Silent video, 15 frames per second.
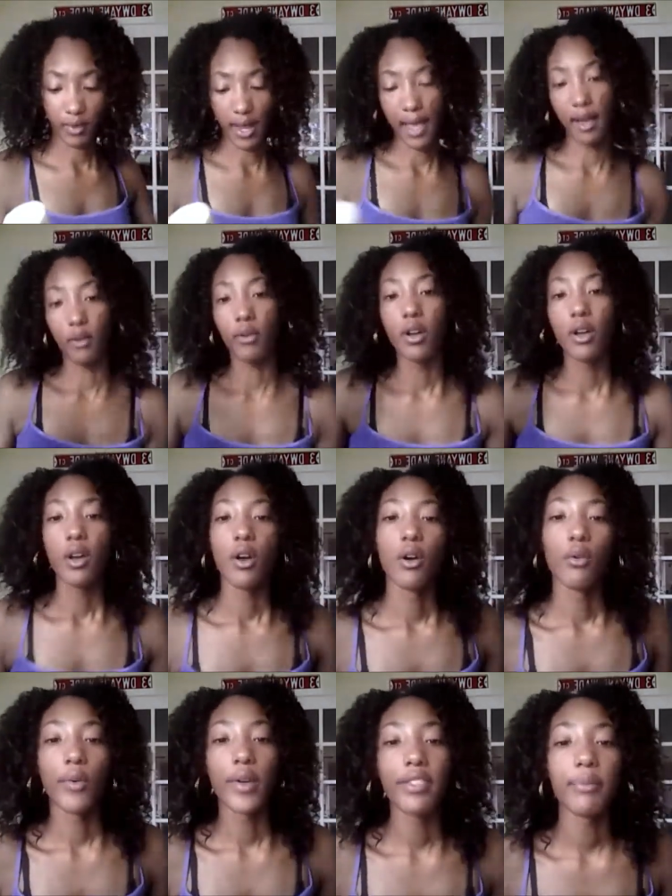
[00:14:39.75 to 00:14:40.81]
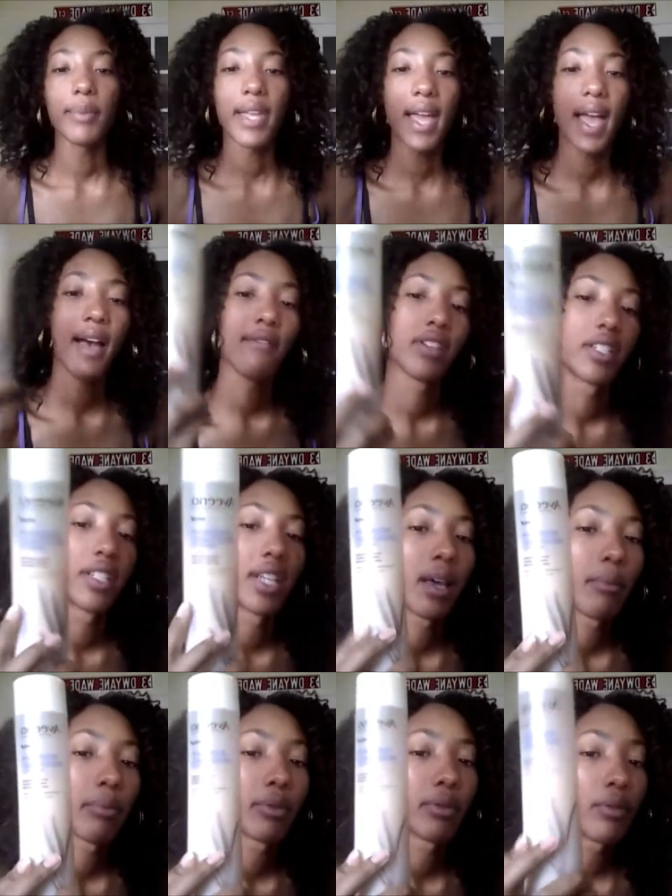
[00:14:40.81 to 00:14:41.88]
Now, with me I have a
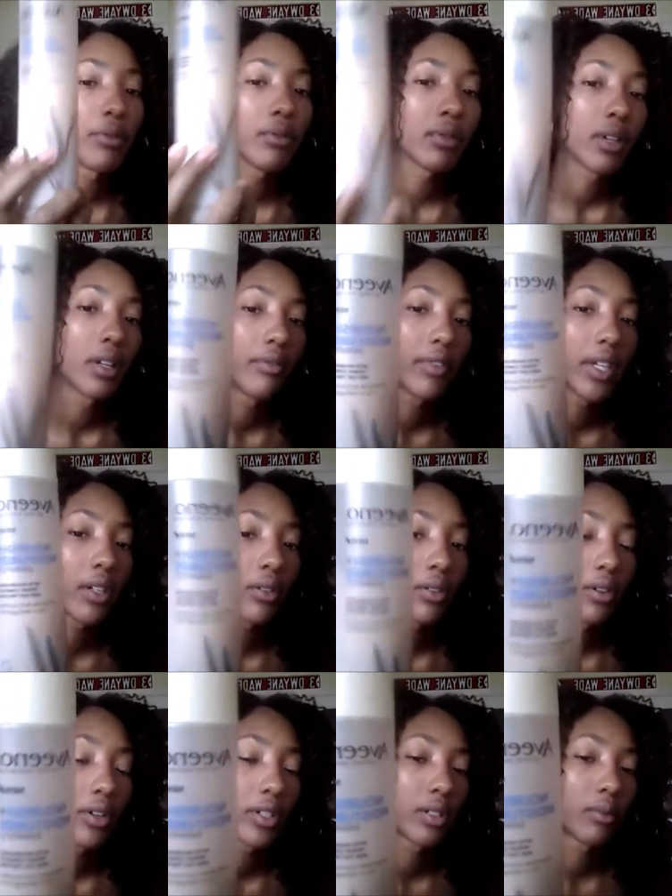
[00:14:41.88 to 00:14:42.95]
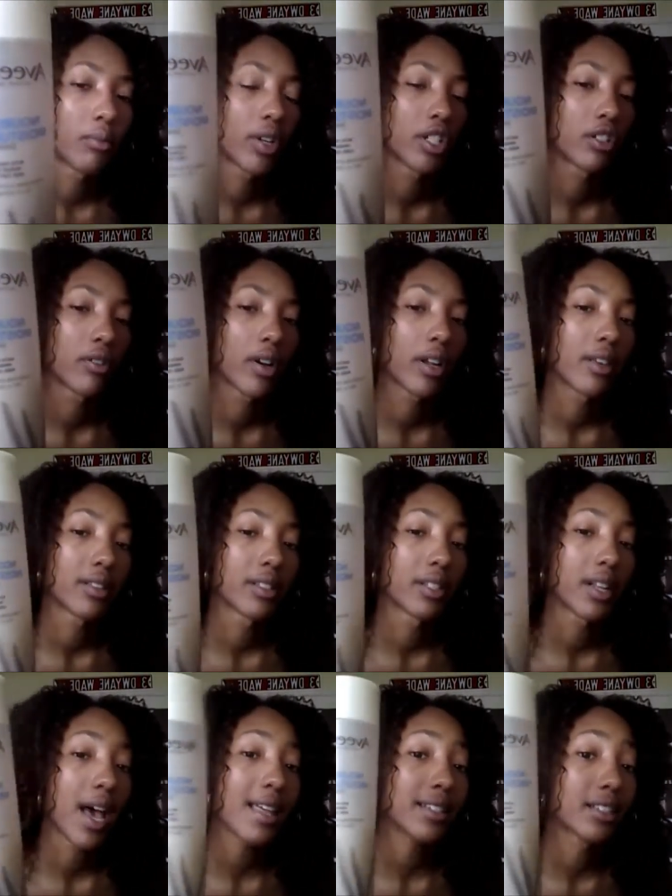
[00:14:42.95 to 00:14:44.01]
shampoo, Aveeno Nourish and
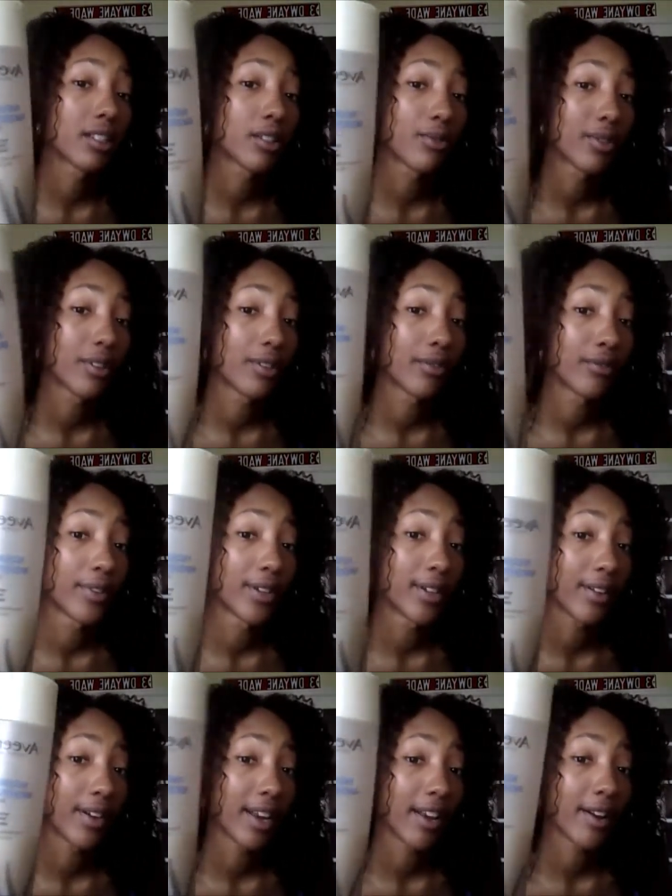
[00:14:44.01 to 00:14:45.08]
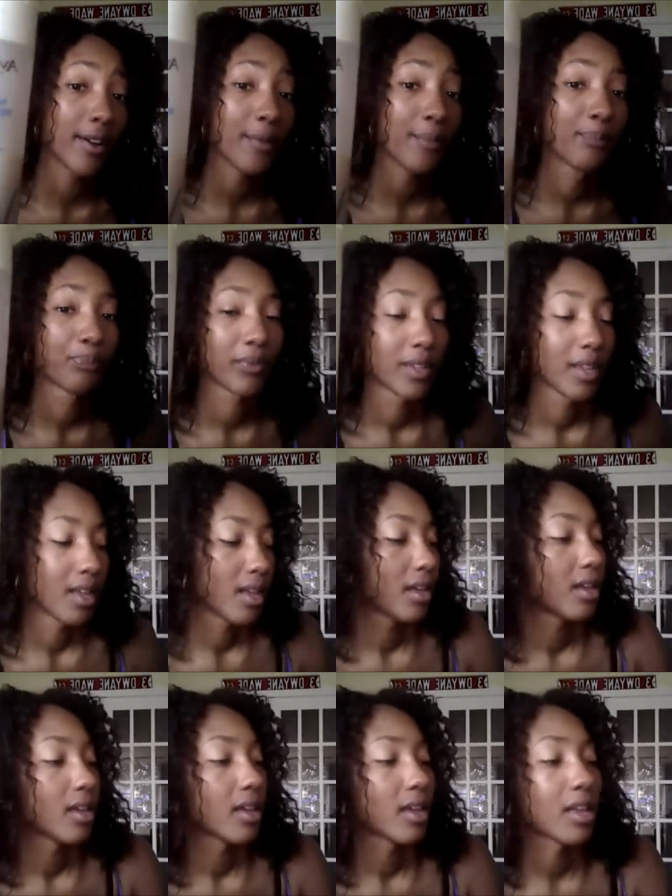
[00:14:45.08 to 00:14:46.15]
that's not so good for your hair,
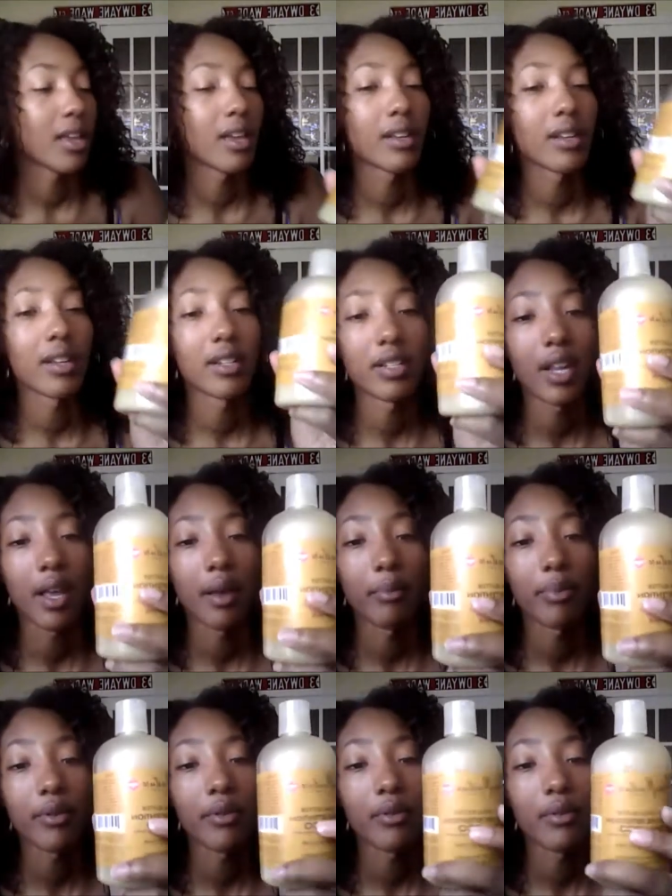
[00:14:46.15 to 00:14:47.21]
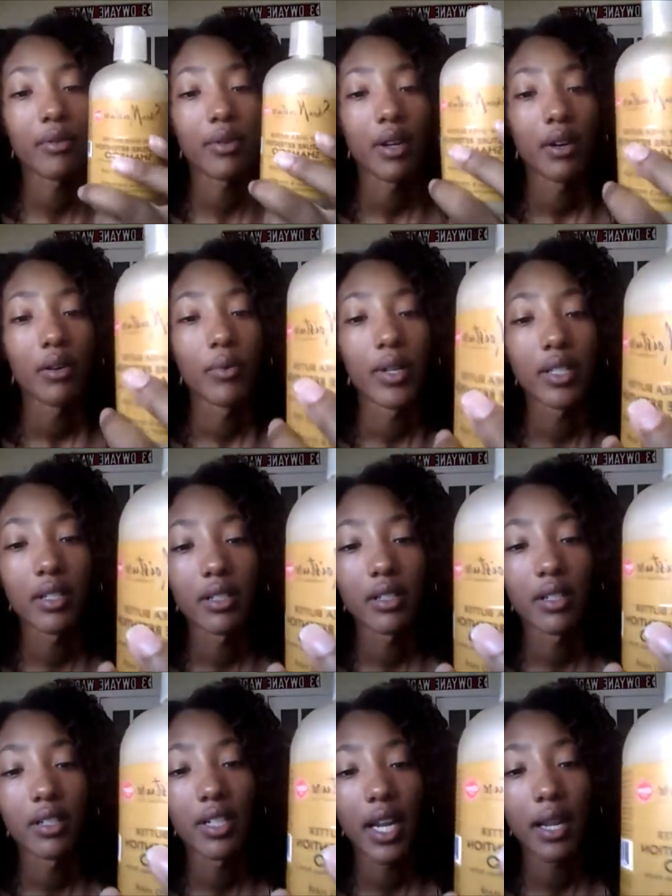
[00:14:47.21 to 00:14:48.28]
and a shampoo, which is
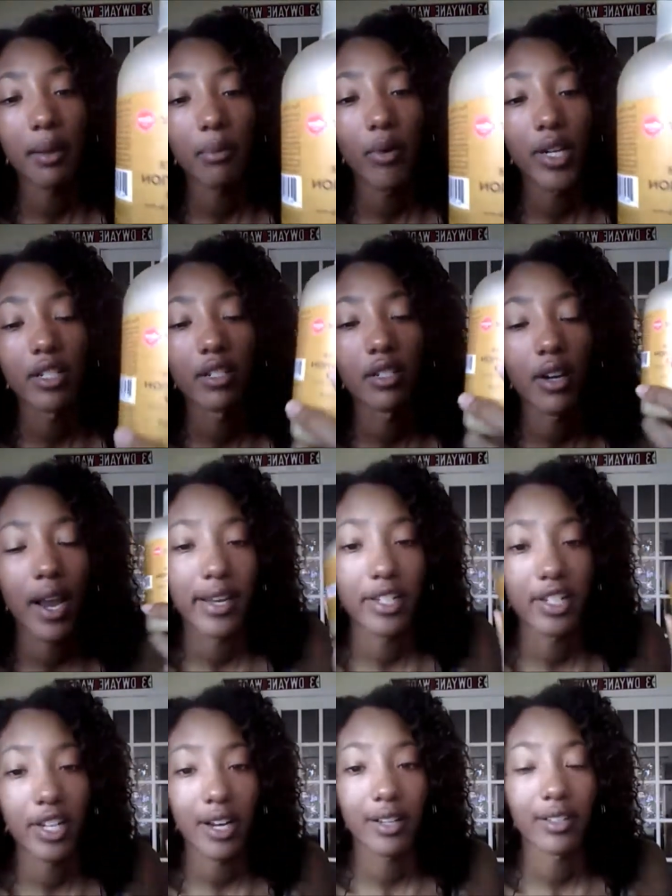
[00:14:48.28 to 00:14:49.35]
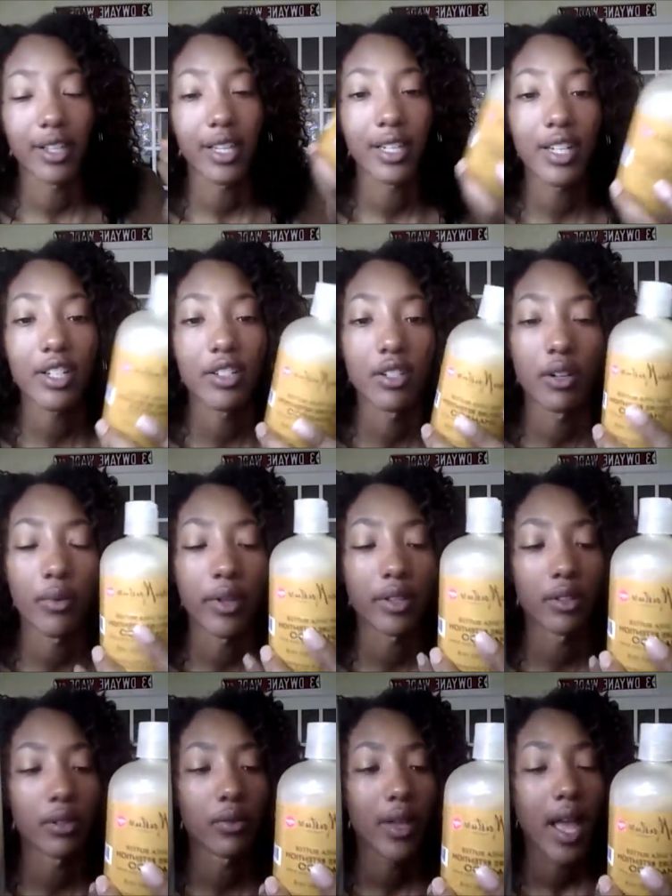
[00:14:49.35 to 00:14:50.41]
the Shea Moisture I shared the conditioner
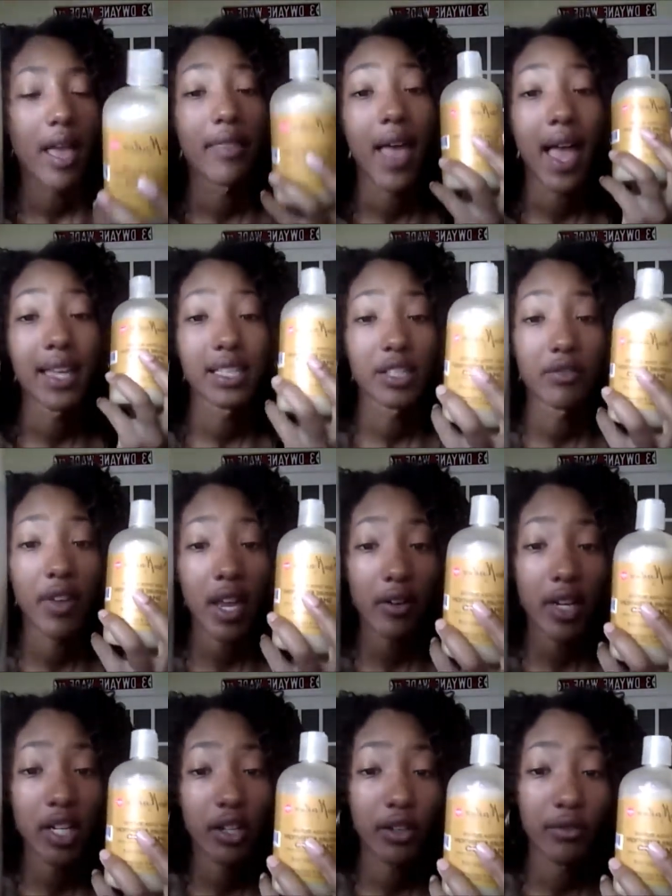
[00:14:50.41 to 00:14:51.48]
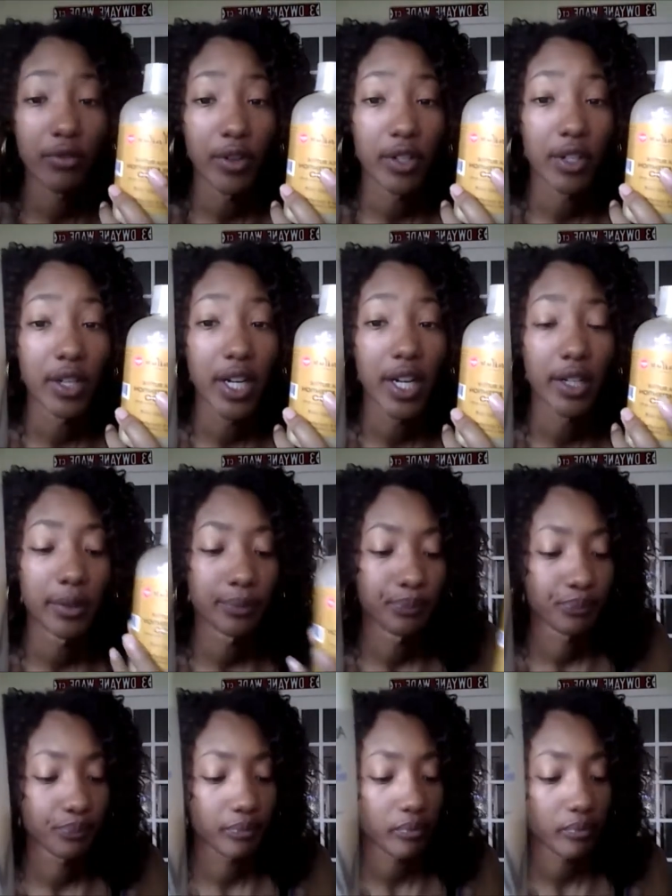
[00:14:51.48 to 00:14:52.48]
with you, that is very good for your hair.